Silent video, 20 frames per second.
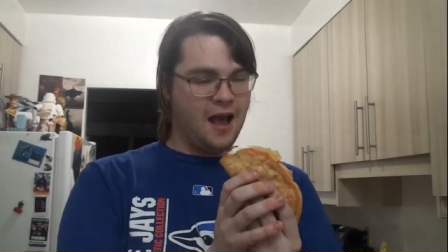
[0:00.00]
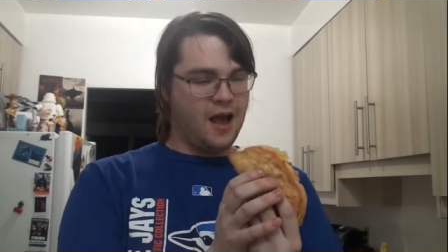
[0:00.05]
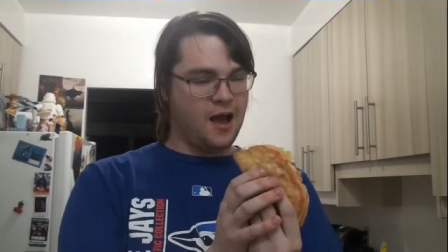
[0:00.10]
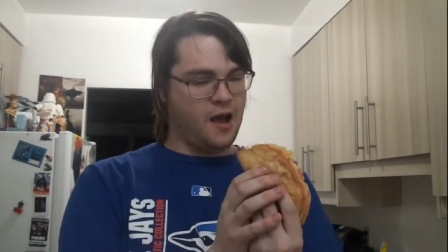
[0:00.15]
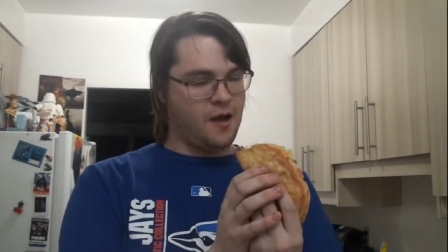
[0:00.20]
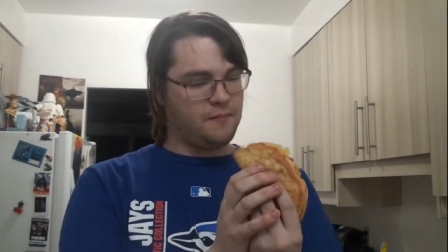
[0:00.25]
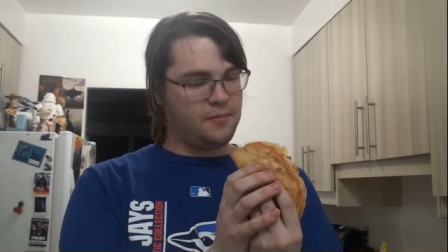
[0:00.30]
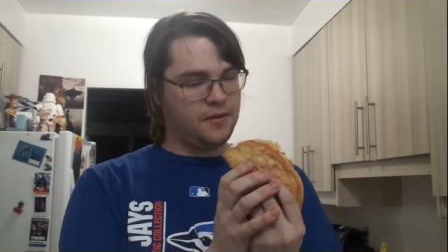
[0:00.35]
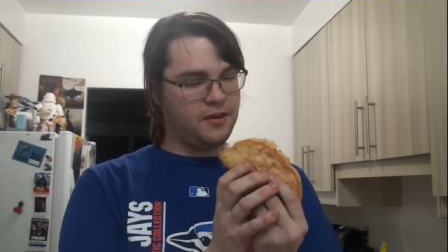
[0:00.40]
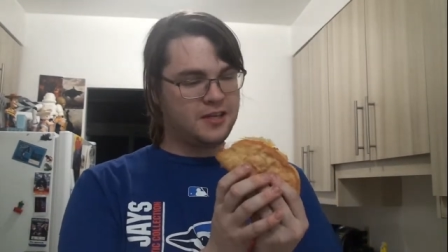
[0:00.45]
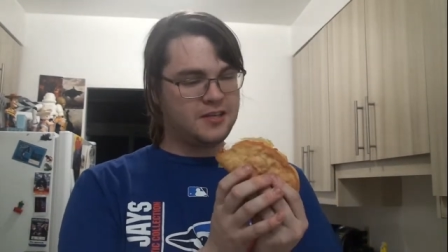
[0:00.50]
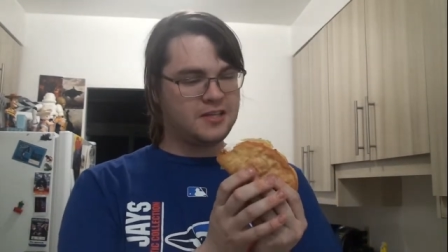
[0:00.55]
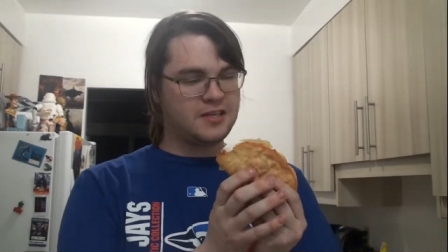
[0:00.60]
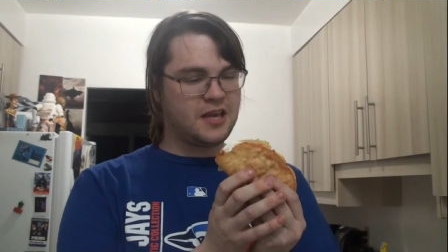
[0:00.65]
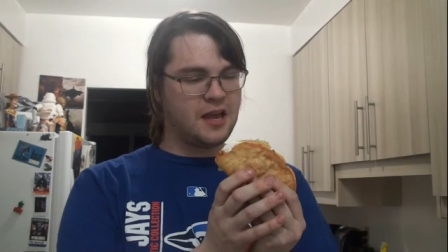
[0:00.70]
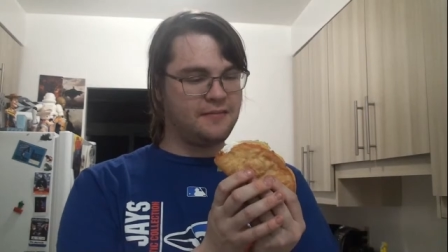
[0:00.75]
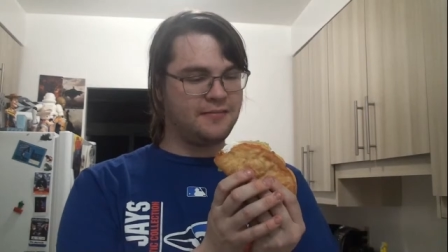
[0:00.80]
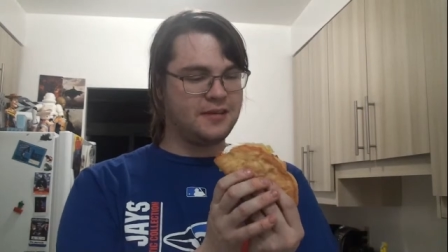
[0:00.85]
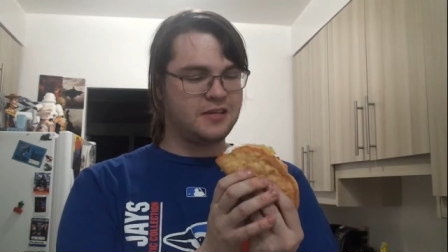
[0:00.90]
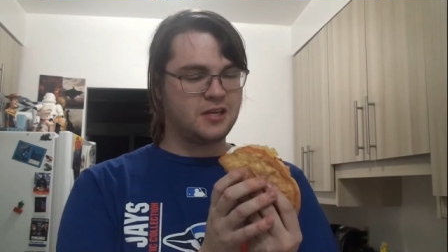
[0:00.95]
Um, but
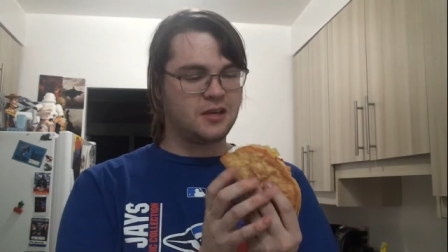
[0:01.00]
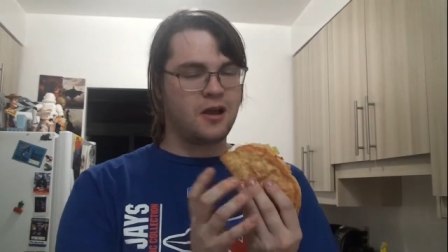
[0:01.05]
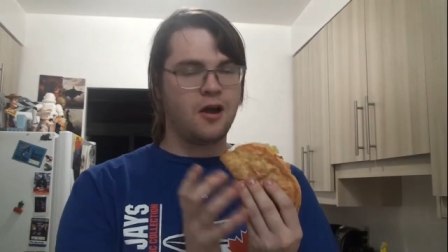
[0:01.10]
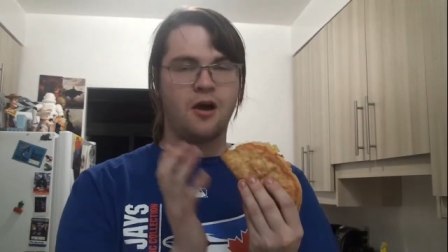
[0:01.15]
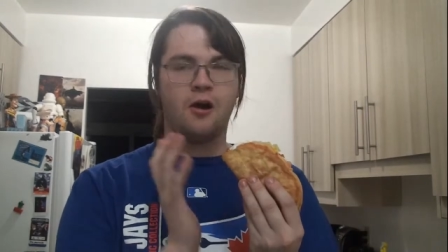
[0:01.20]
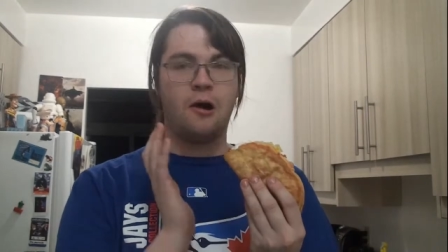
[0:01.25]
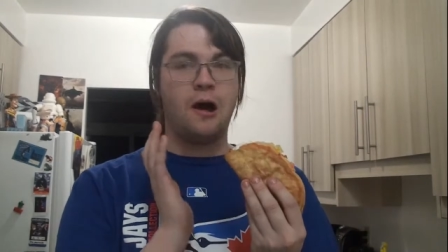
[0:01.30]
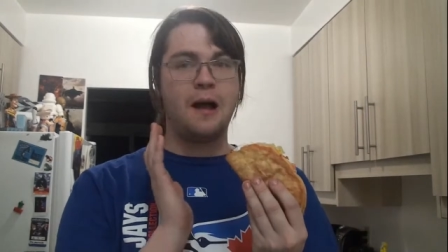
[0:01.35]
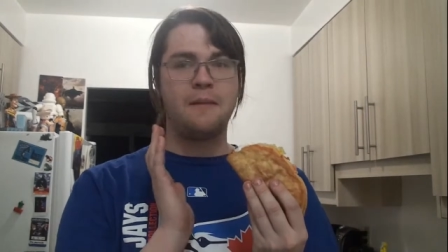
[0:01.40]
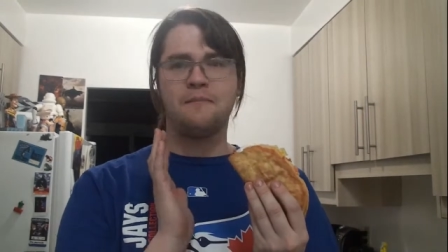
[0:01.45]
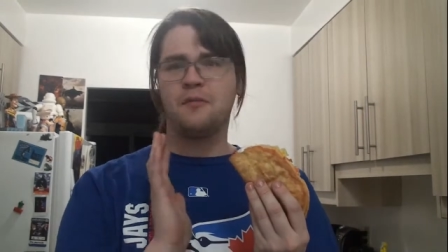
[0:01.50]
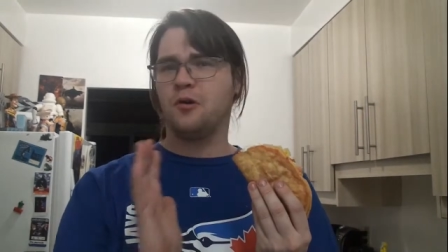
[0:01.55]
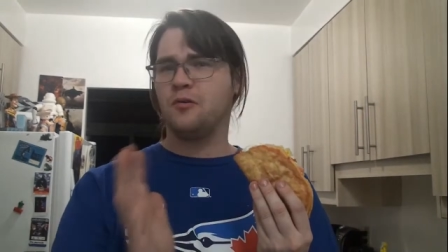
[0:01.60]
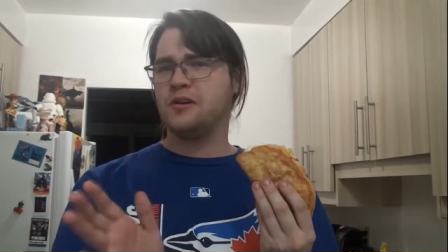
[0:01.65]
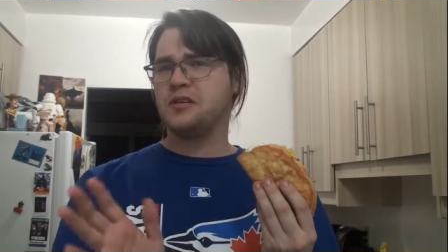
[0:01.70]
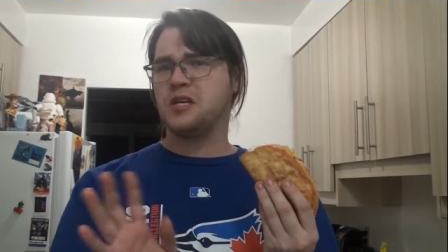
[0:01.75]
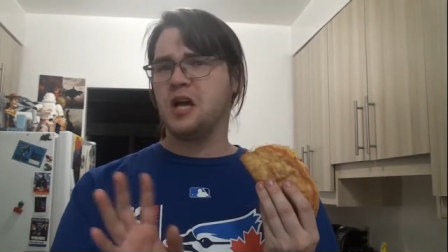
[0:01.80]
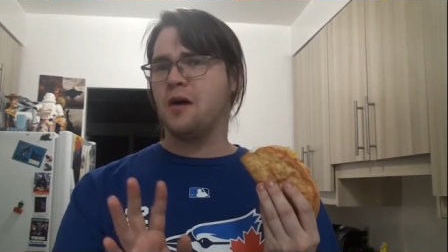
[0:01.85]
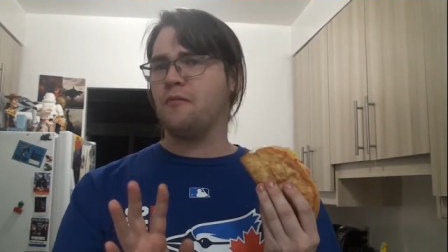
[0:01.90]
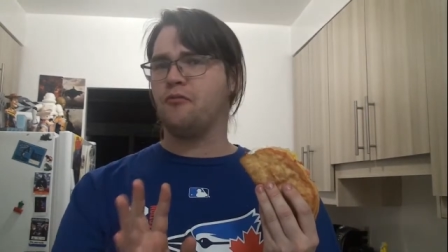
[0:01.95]
let's give this a go. I'm
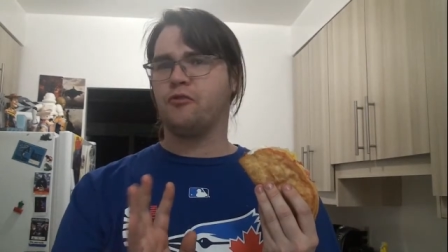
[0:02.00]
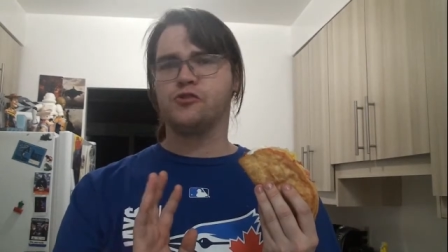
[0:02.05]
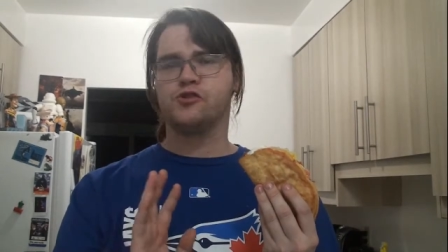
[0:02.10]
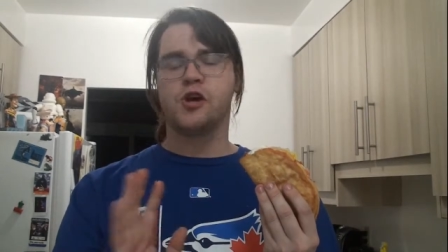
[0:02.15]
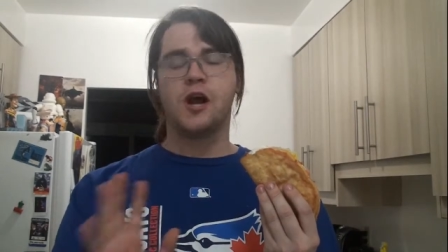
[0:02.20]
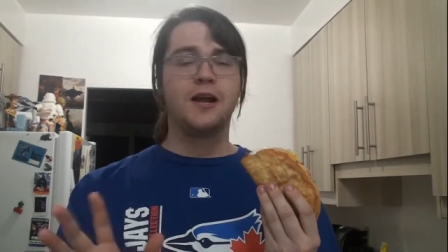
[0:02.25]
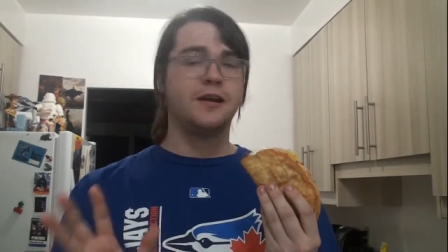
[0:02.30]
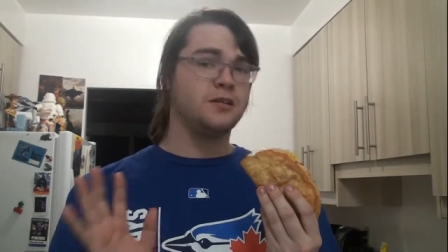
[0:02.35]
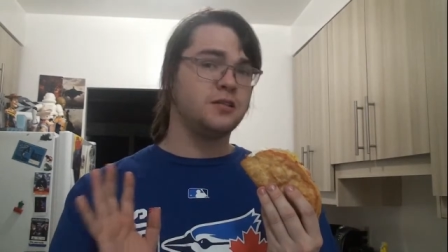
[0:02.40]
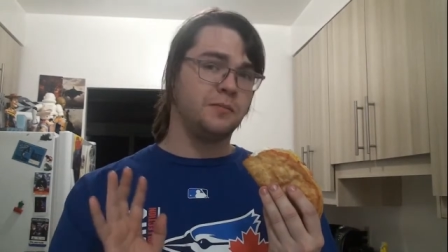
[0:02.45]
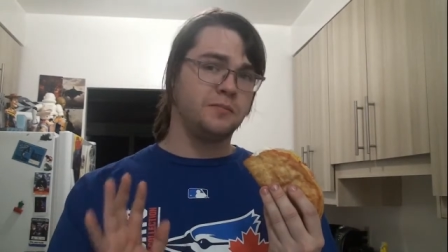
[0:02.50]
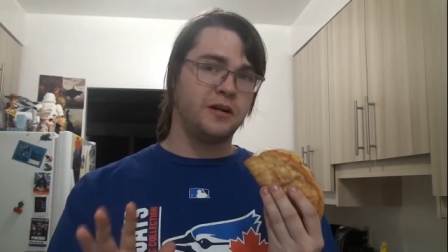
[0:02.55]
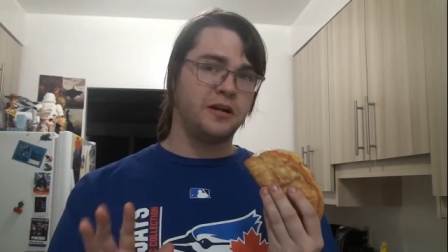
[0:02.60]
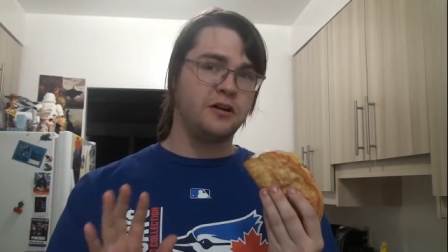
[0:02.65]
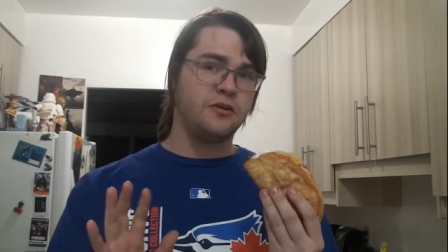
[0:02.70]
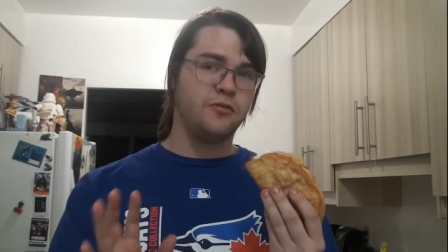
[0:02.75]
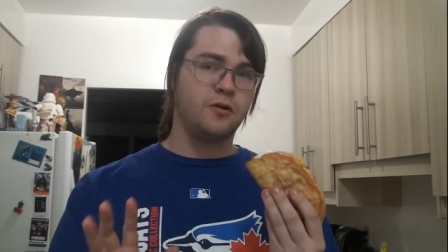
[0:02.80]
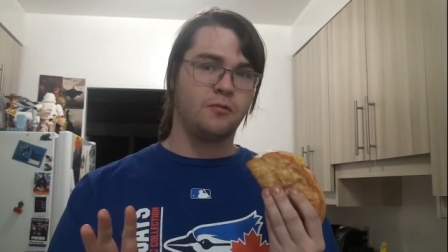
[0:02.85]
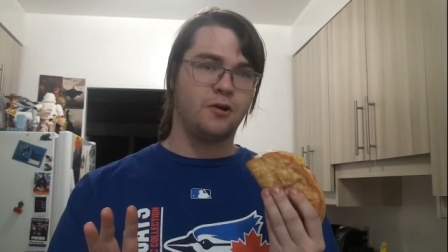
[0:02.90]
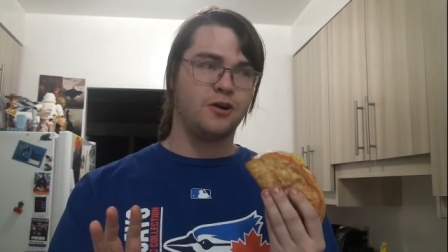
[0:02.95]
always up for trying something
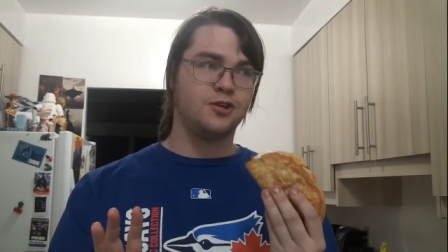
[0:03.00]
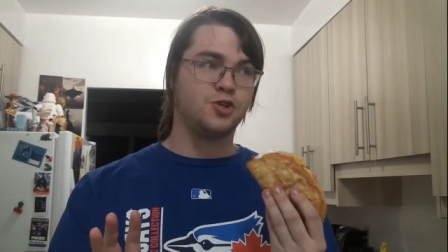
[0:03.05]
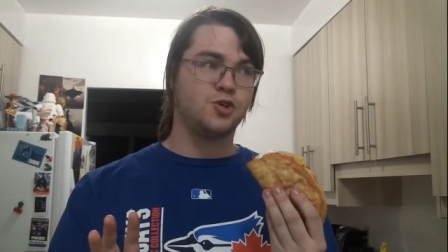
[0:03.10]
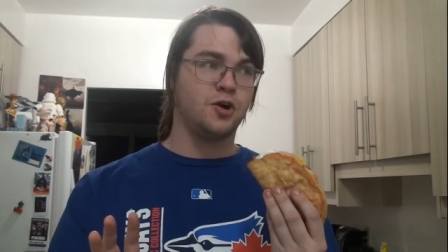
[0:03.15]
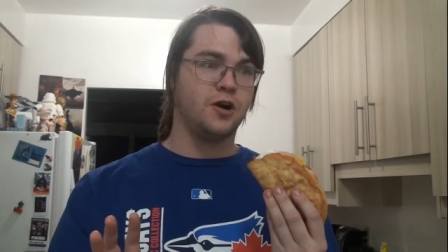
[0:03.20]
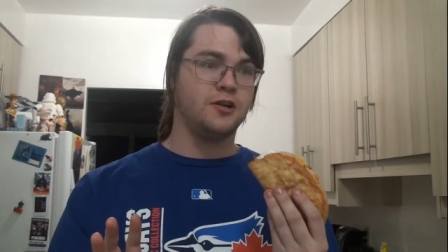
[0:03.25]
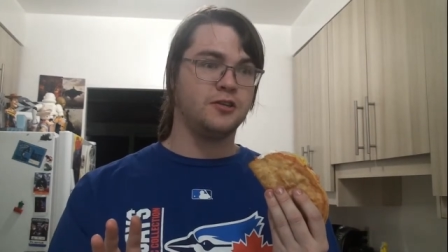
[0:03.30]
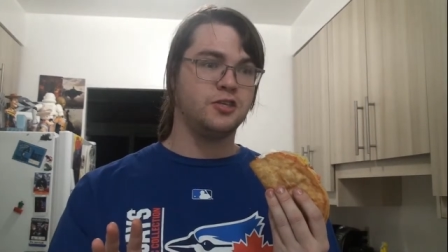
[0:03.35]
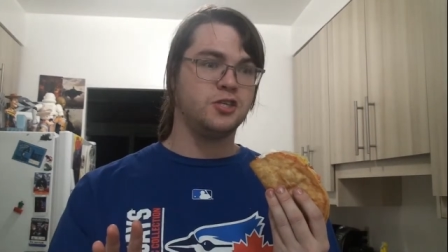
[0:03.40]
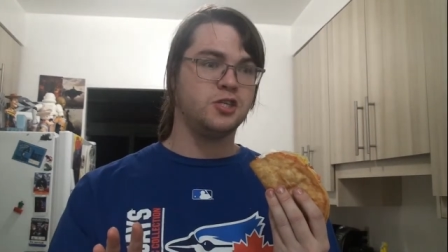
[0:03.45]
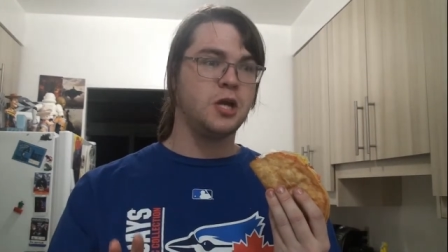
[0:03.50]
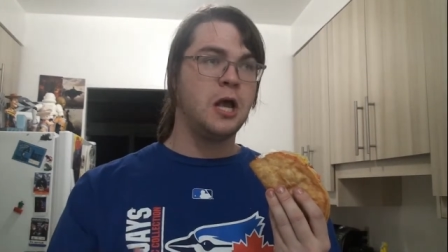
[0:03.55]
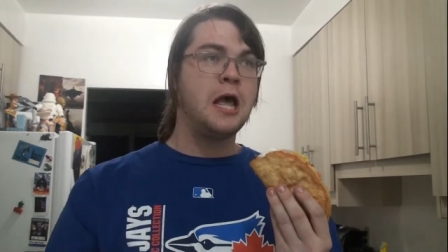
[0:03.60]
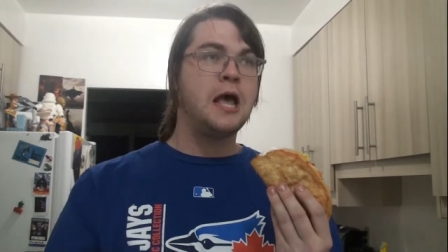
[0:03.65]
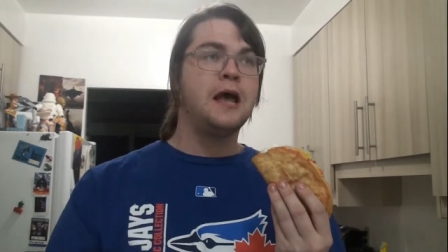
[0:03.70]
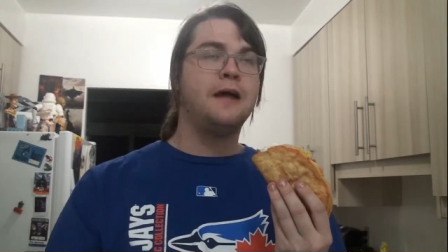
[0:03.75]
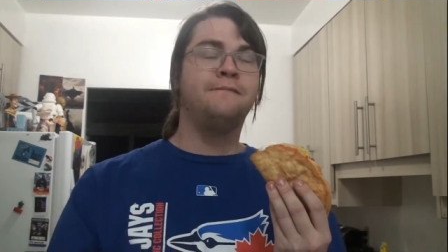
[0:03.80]
new at restaurants.